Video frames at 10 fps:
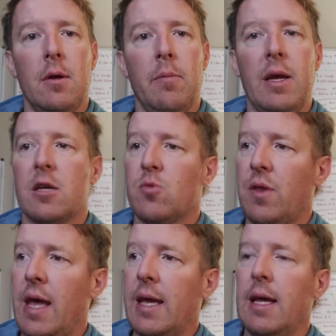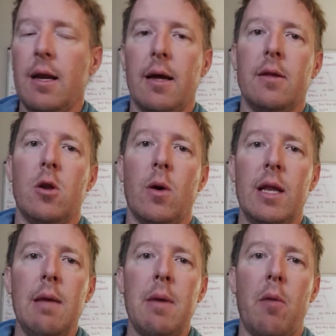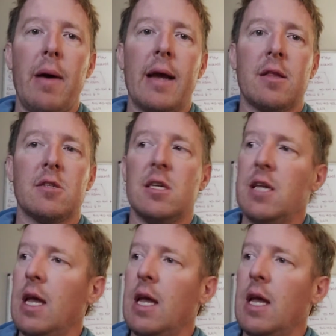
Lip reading: Because when they get an email back that says,